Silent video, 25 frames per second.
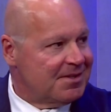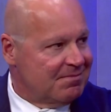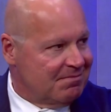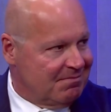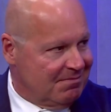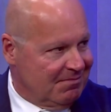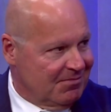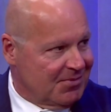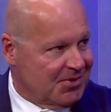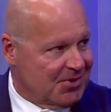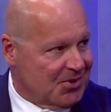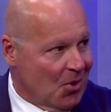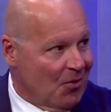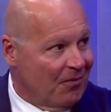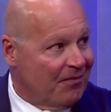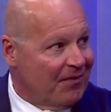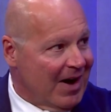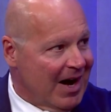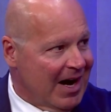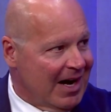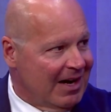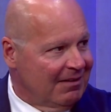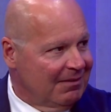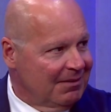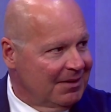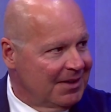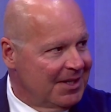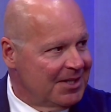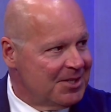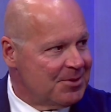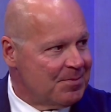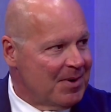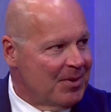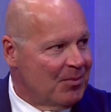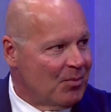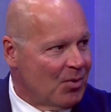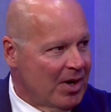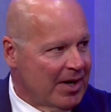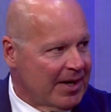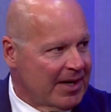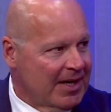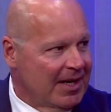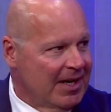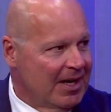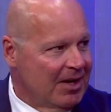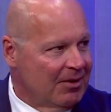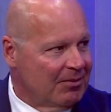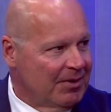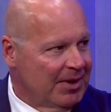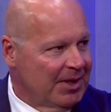so far, it's been working
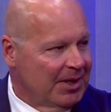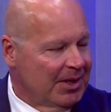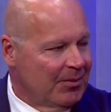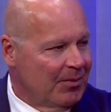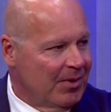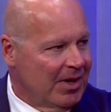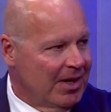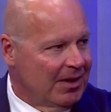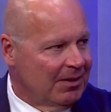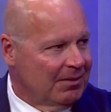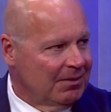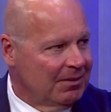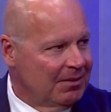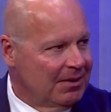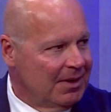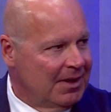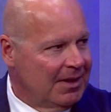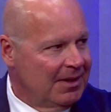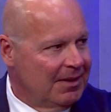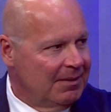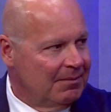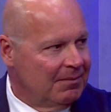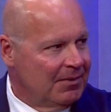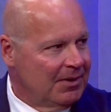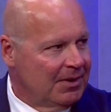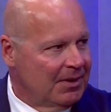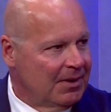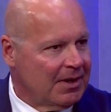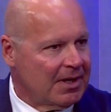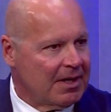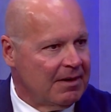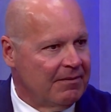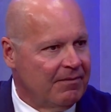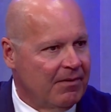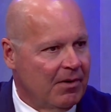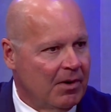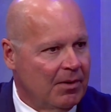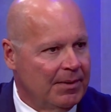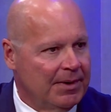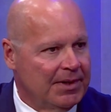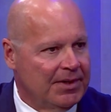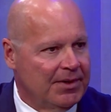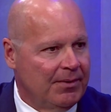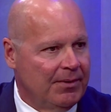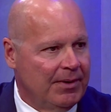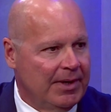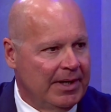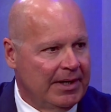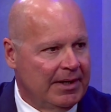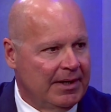out really well. We're looking forward
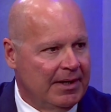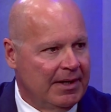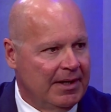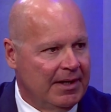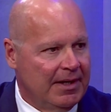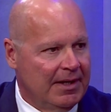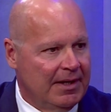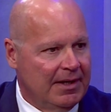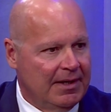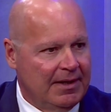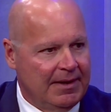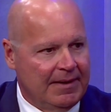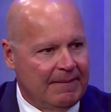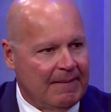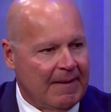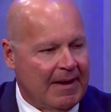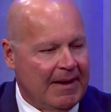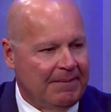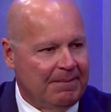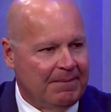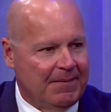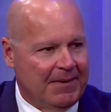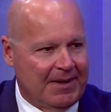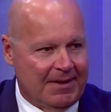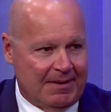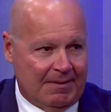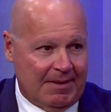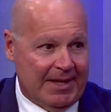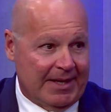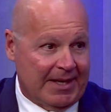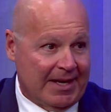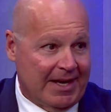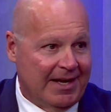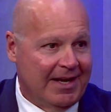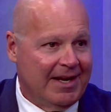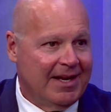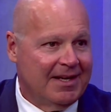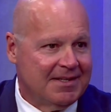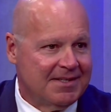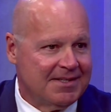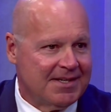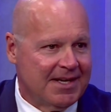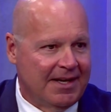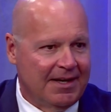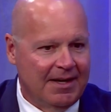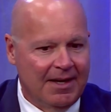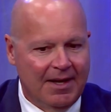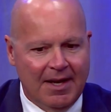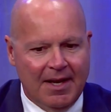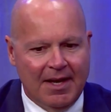to it. I think, like I had
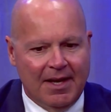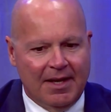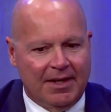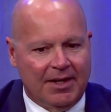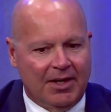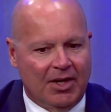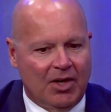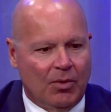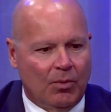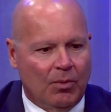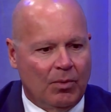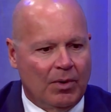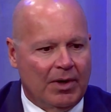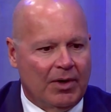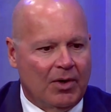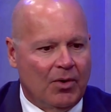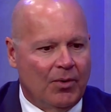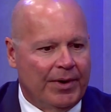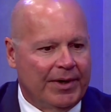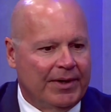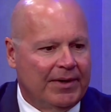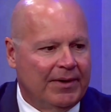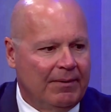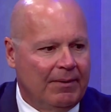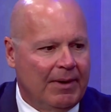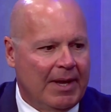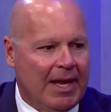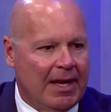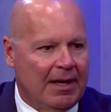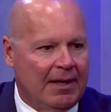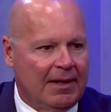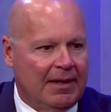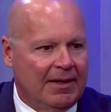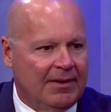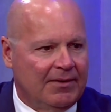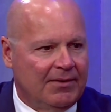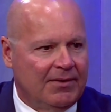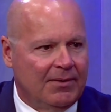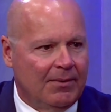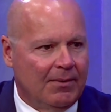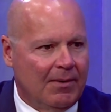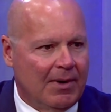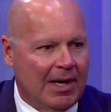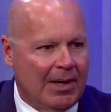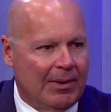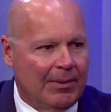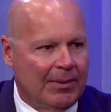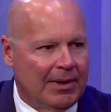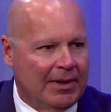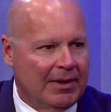said, we're going to get into
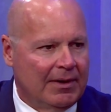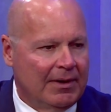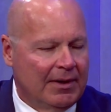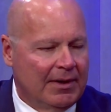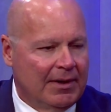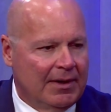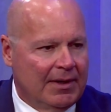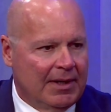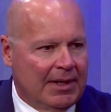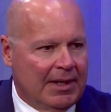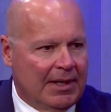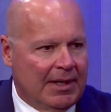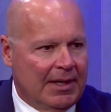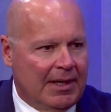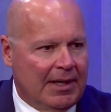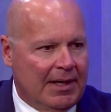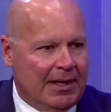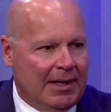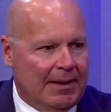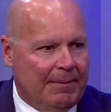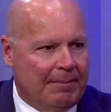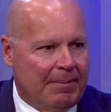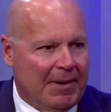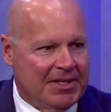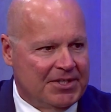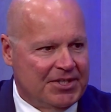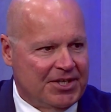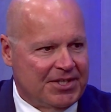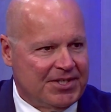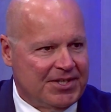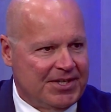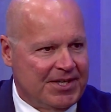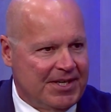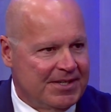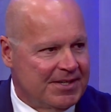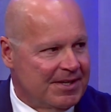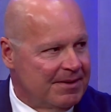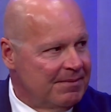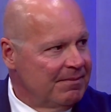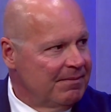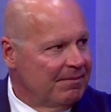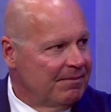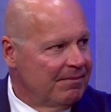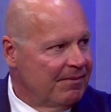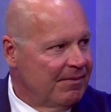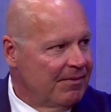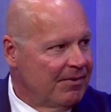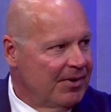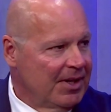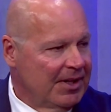our budget season
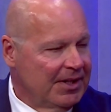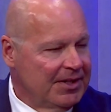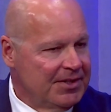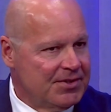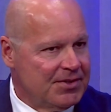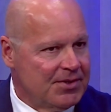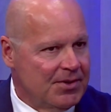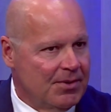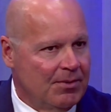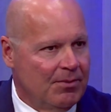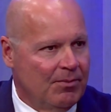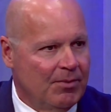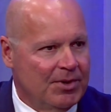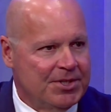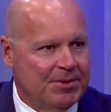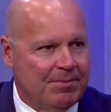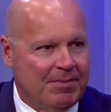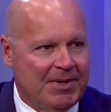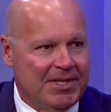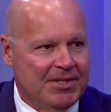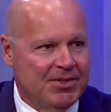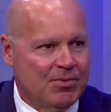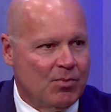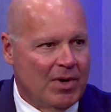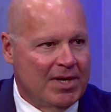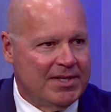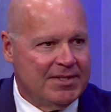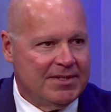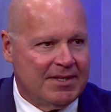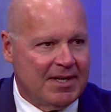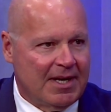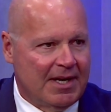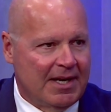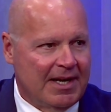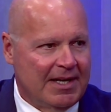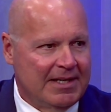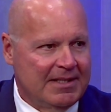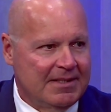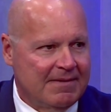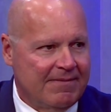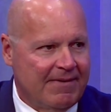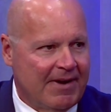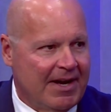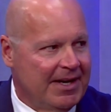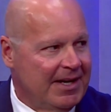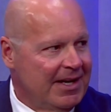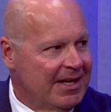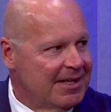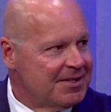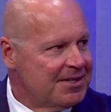really soon, which means Wednesday night's
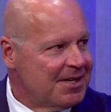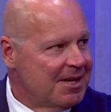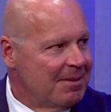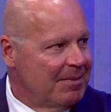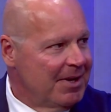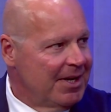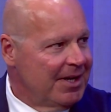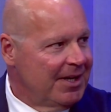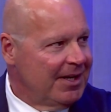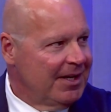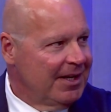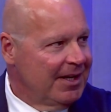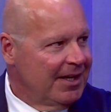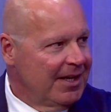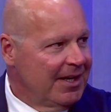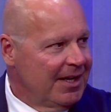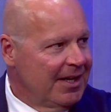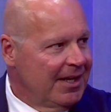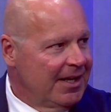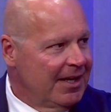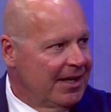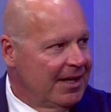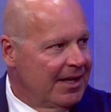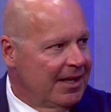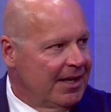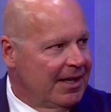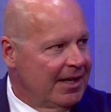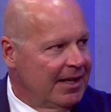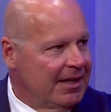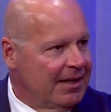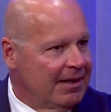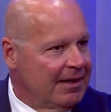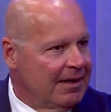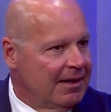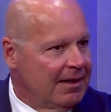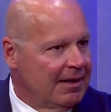Finance Committee, and